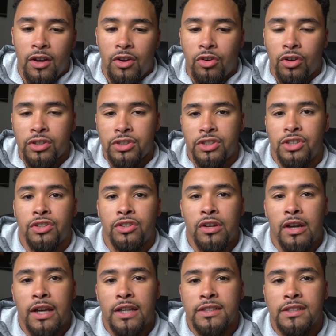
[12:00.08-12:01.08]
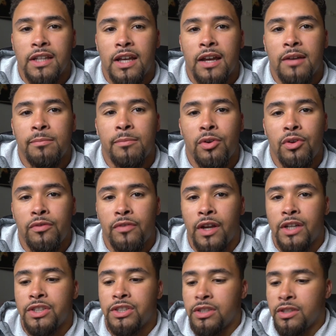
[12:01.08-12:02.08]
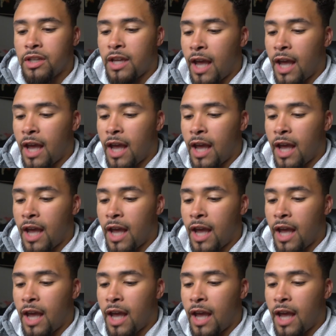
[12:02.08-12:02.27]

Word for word: across to you guys that motivation